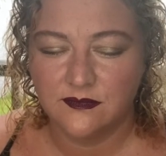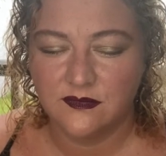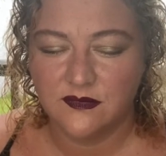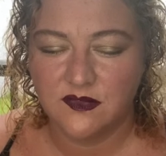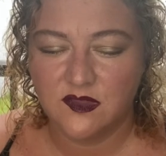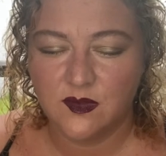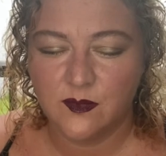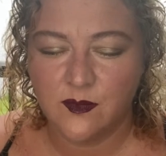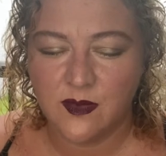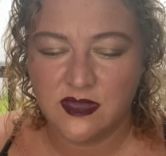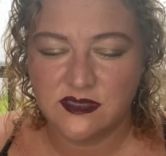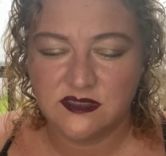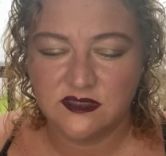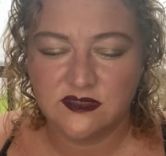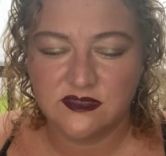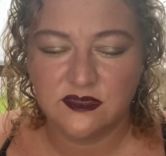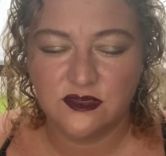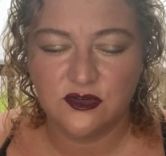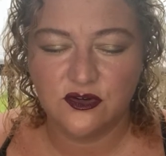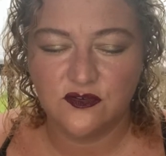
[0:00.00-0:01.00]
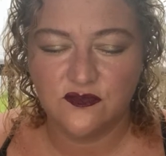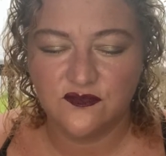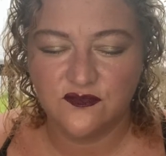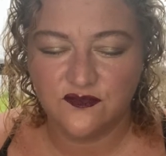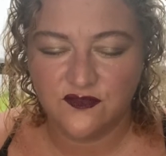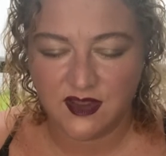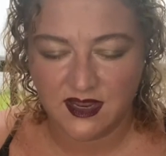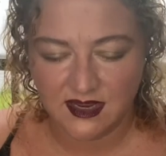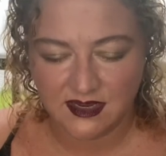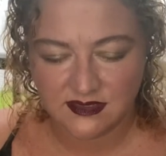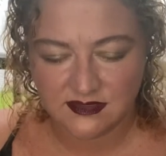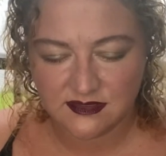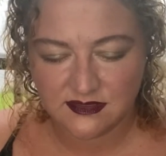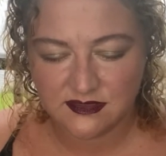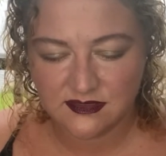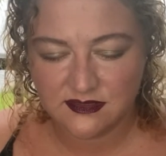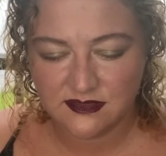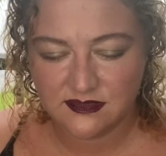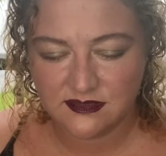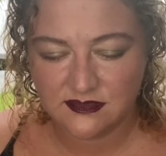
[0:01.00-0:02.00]
The muscles in your
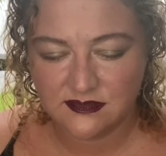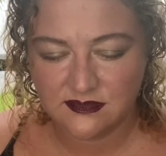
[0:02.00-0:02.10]
face